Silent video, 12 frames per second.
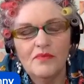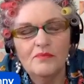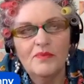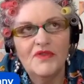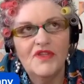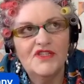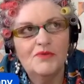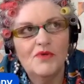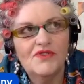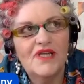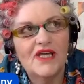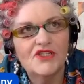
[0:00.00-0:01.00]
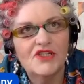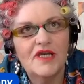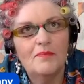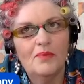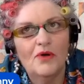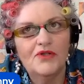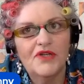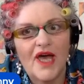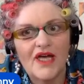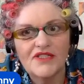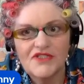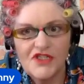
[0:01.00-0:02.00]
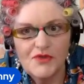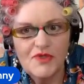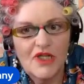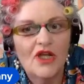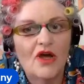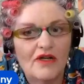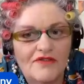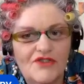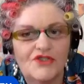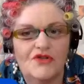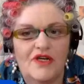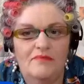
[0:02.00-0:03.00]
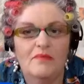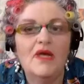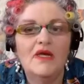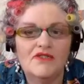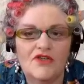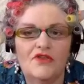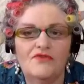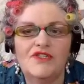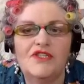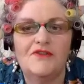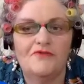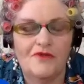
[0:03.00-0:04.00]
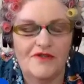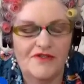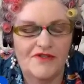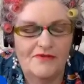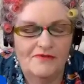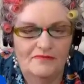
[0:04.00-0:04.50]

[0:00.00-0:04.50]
This wasn't actually a podcast. This was a live stream, so there is a difference.